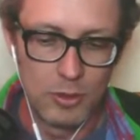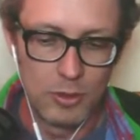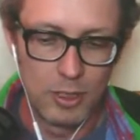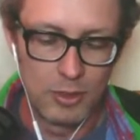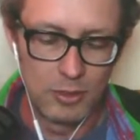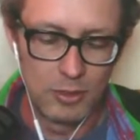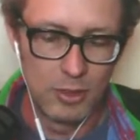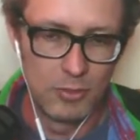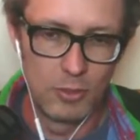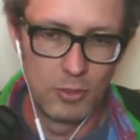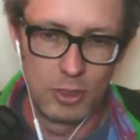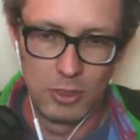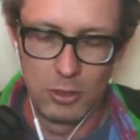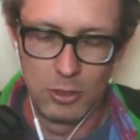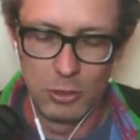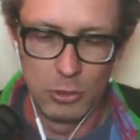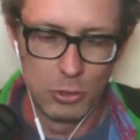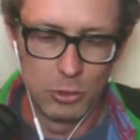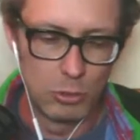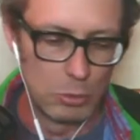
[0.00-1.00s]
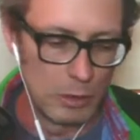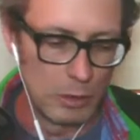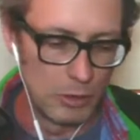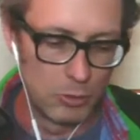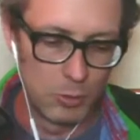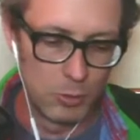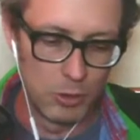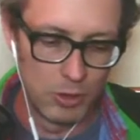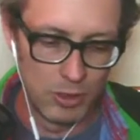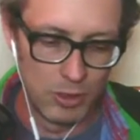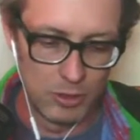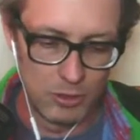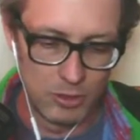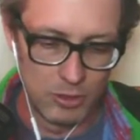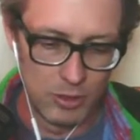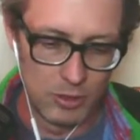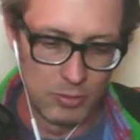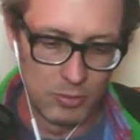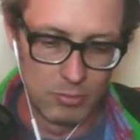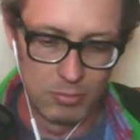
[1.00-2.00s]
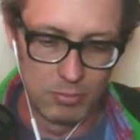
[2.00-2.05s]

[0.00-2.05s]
has given you experience in,